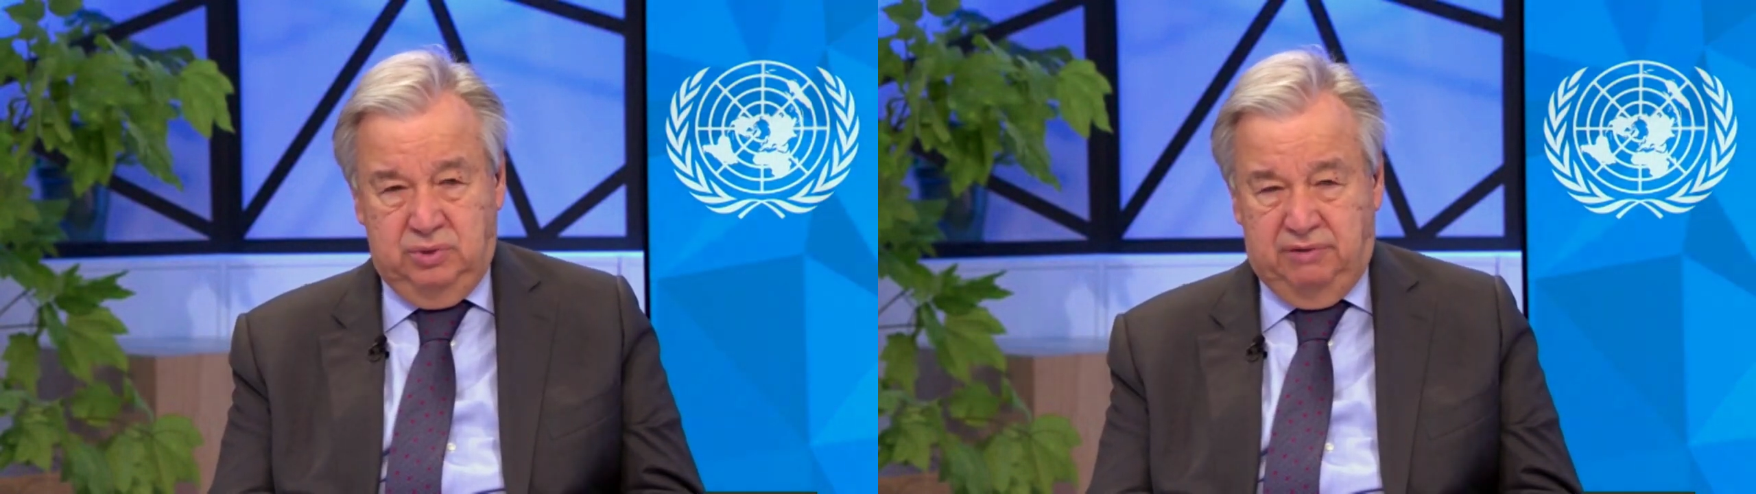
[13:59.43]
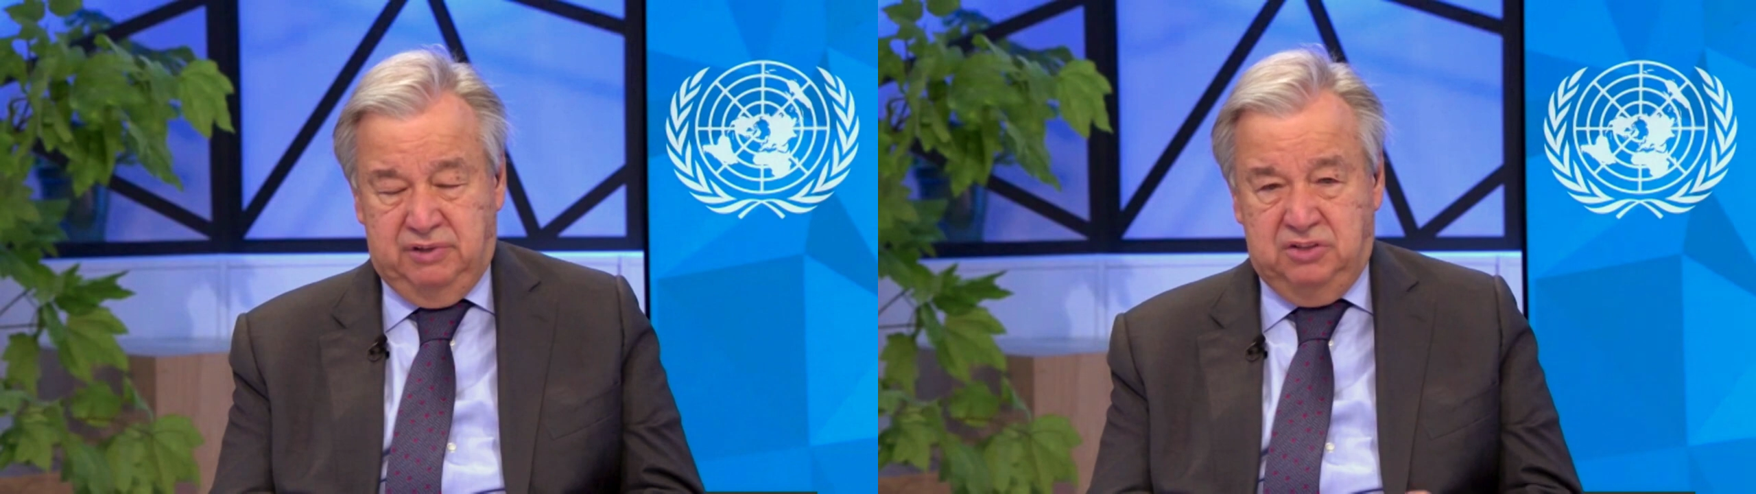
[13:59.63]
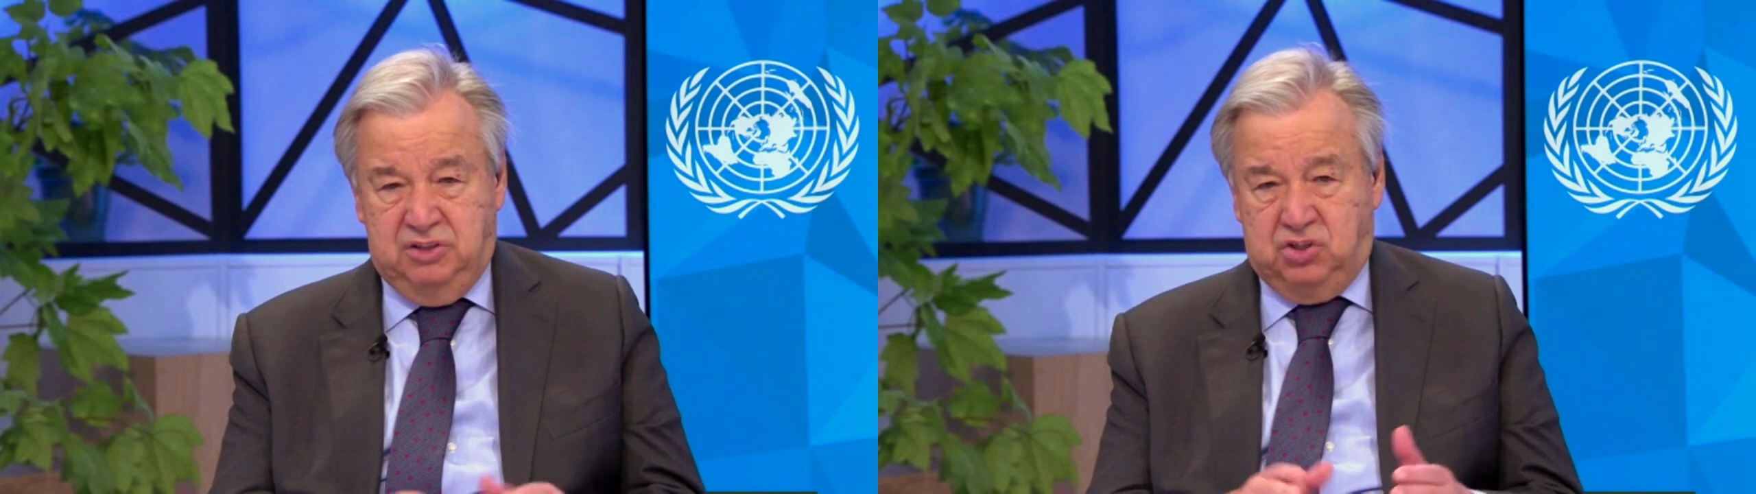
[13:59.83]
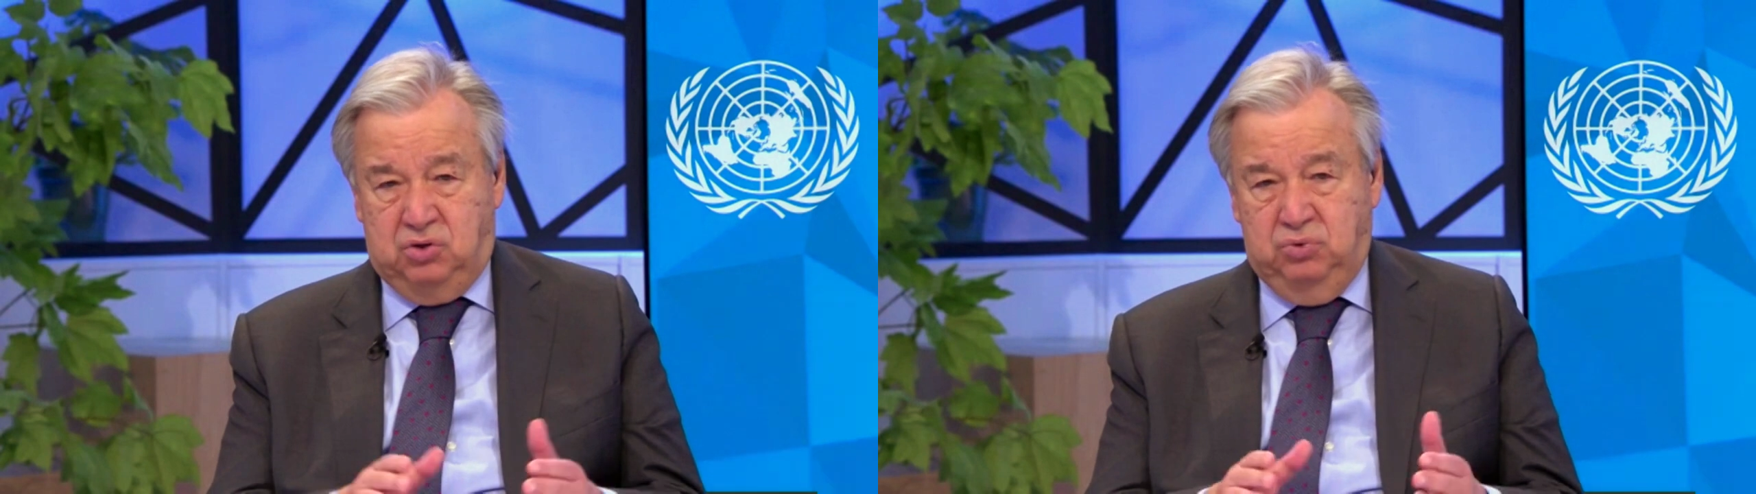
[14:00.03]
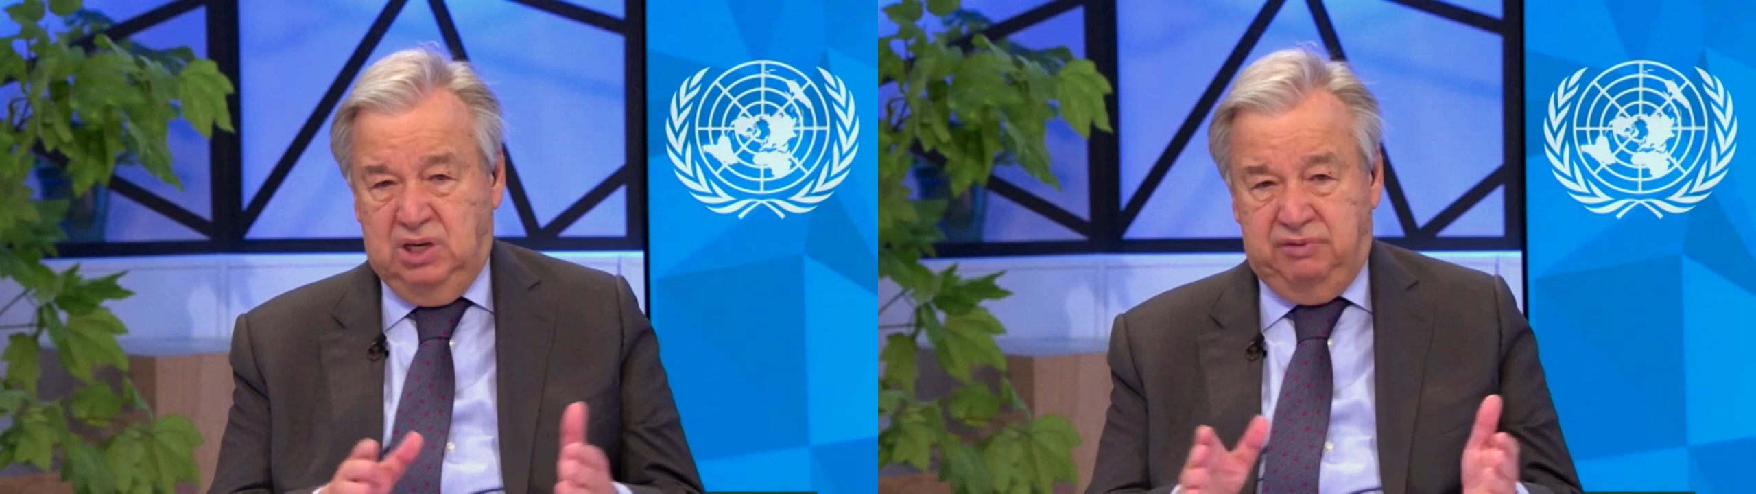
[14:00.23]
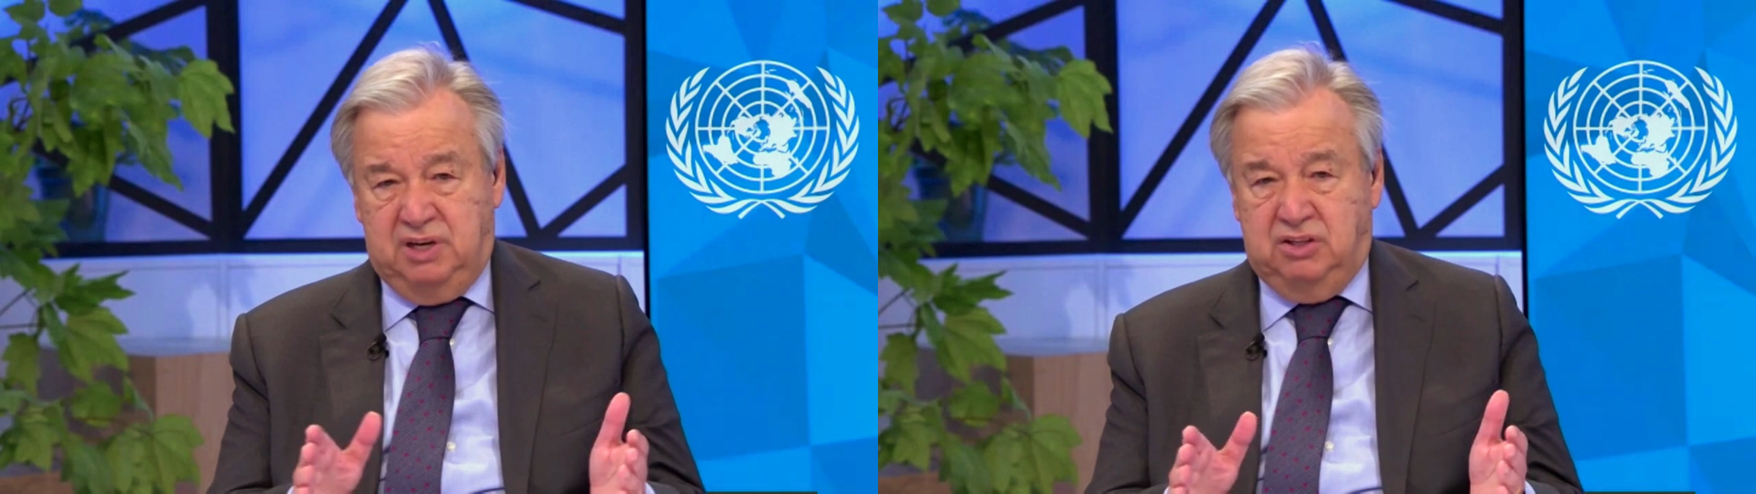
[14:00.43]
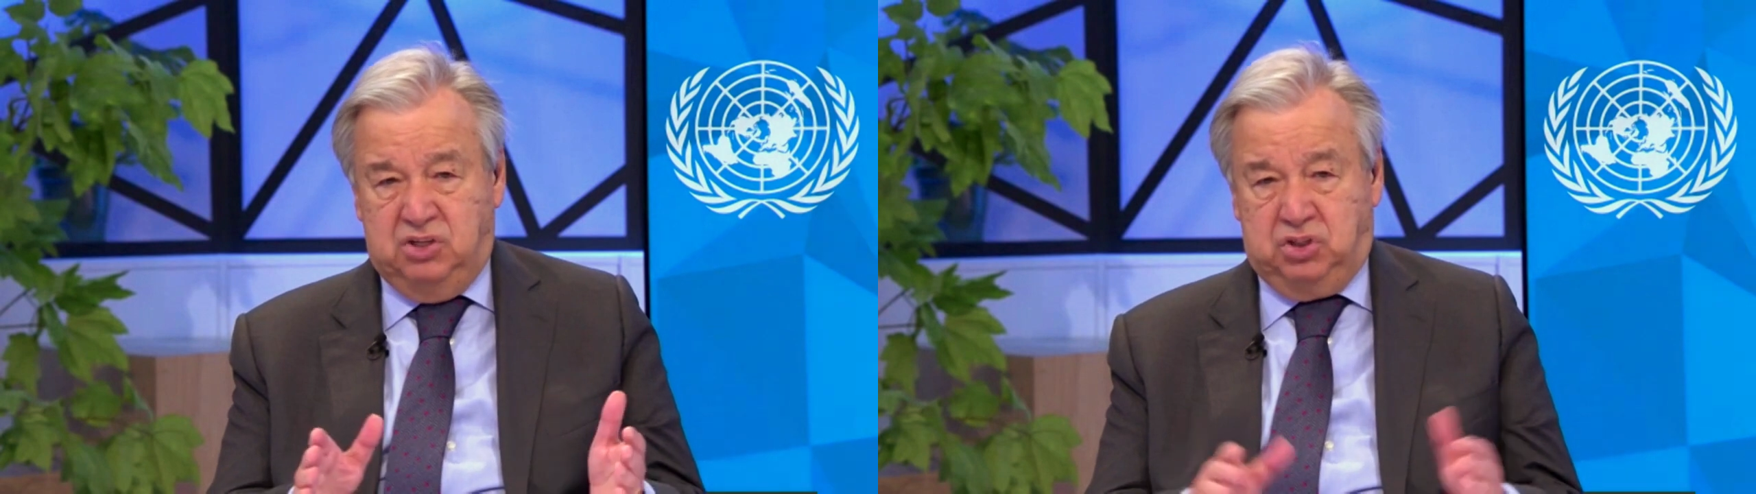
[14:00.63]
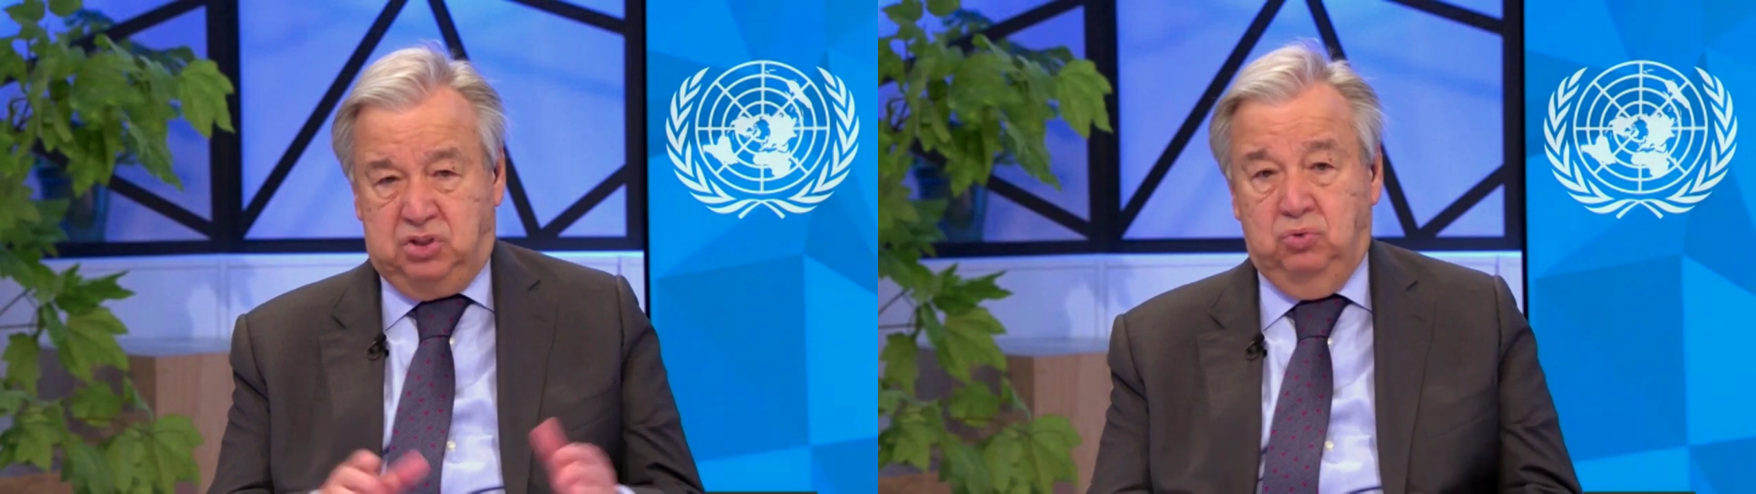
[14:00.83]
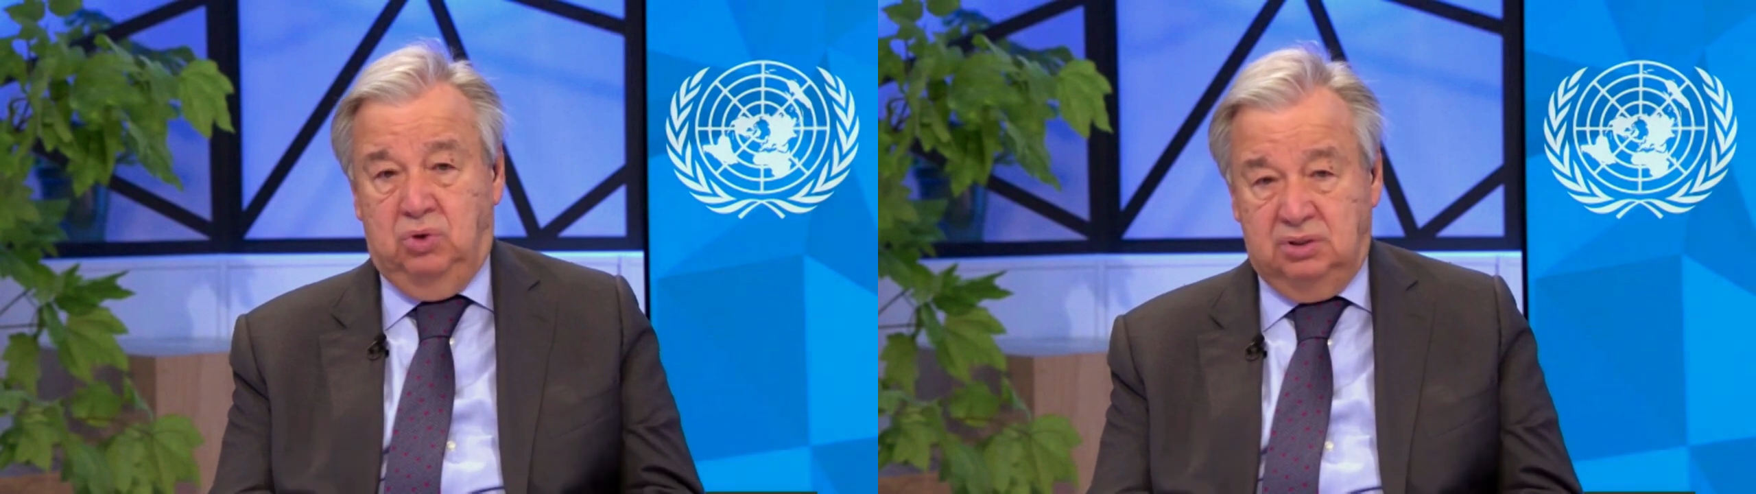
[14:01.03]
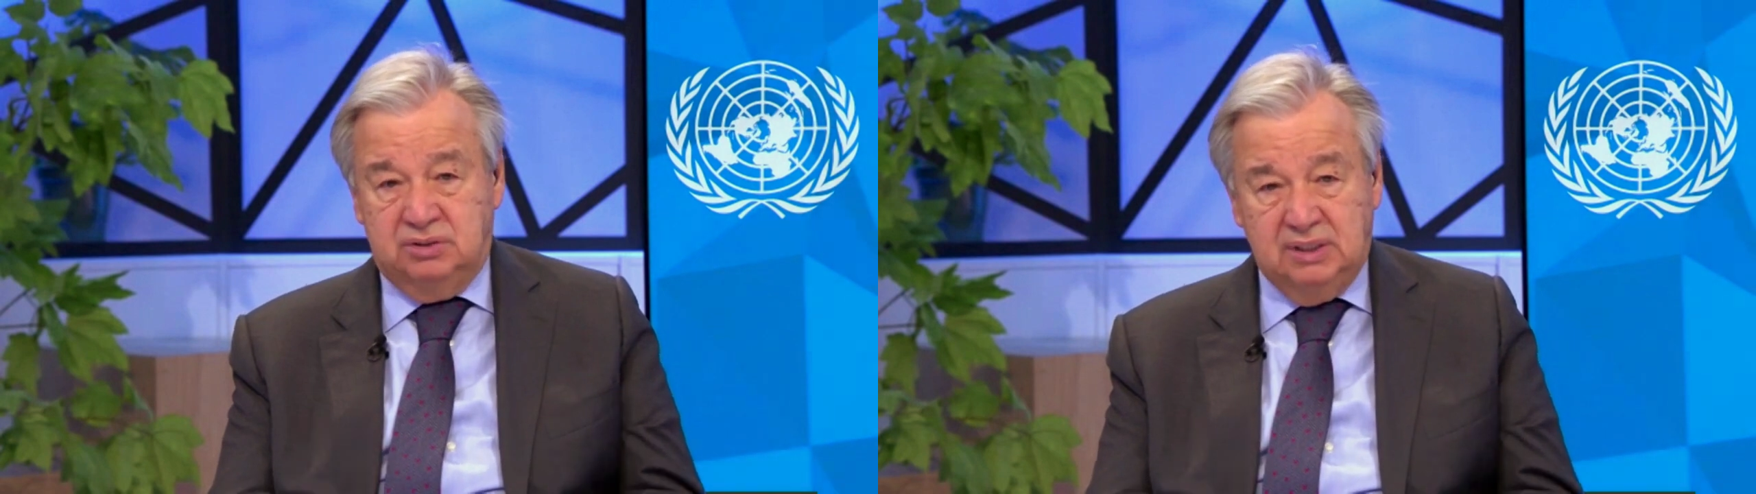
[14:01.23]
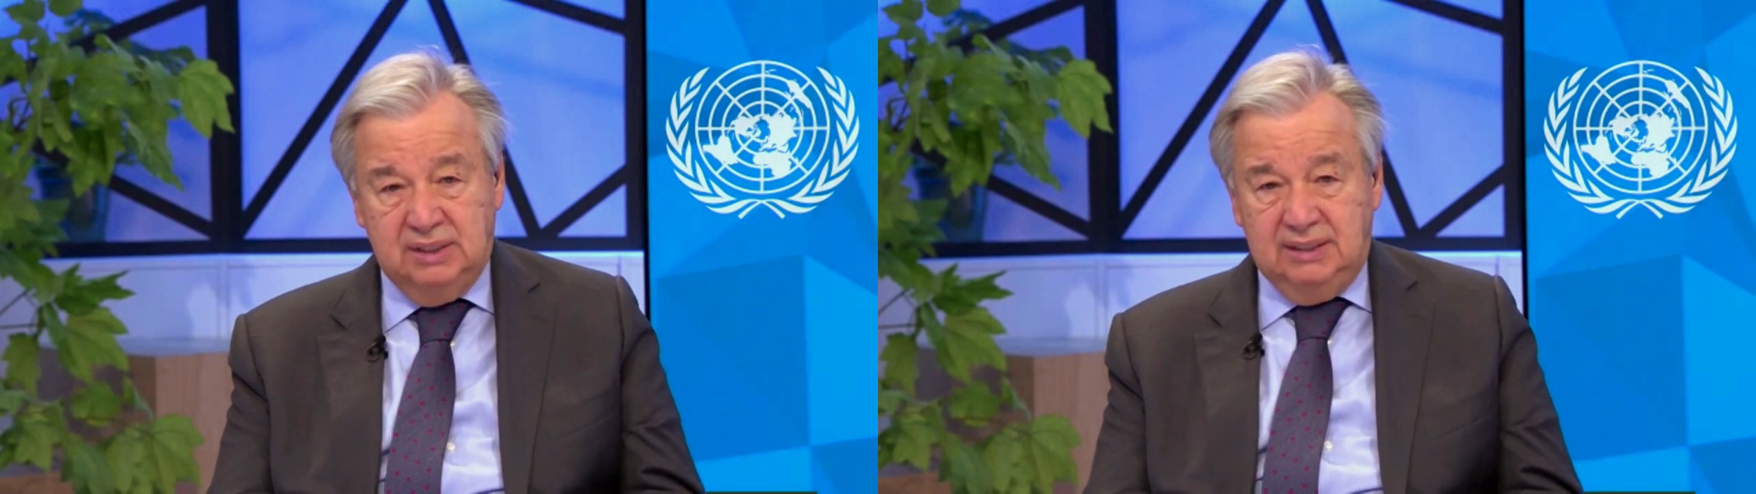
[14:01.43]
we live in a digital world,